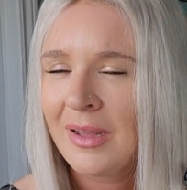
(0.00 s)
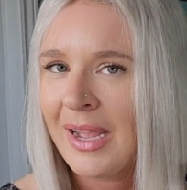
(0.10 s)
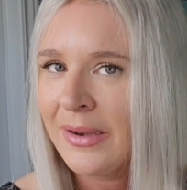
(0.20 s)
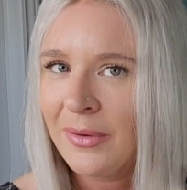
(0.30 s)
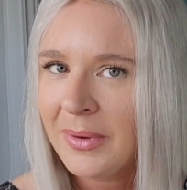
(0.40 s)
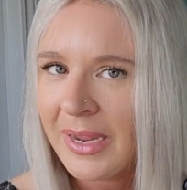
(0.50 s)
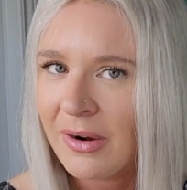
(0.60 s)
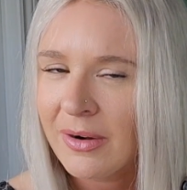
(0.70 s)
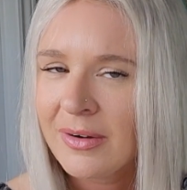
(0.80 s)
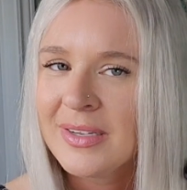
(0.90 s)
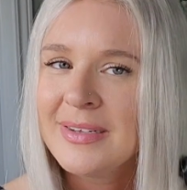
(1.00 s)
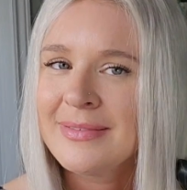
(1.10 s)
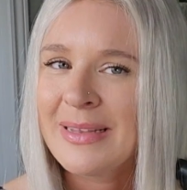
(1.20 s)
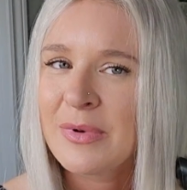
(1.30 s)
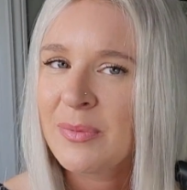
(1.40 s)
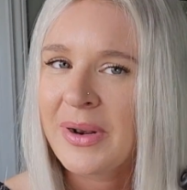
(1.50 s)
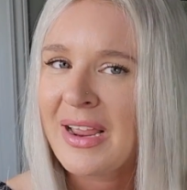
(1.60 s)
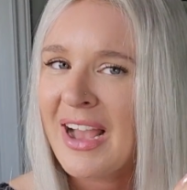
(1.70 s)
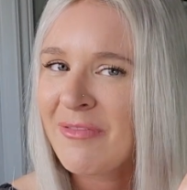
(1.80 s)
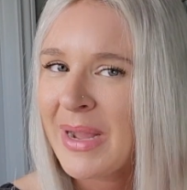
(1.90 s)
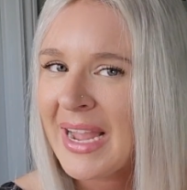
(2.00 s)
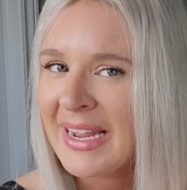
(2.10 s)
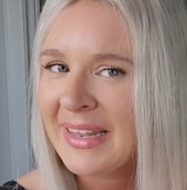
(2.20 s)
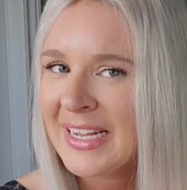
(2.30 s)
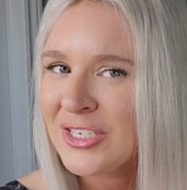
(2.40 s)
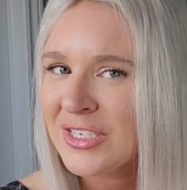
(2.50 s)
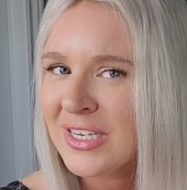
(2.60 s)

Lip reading: I don't care. Same with when I have my eyelashes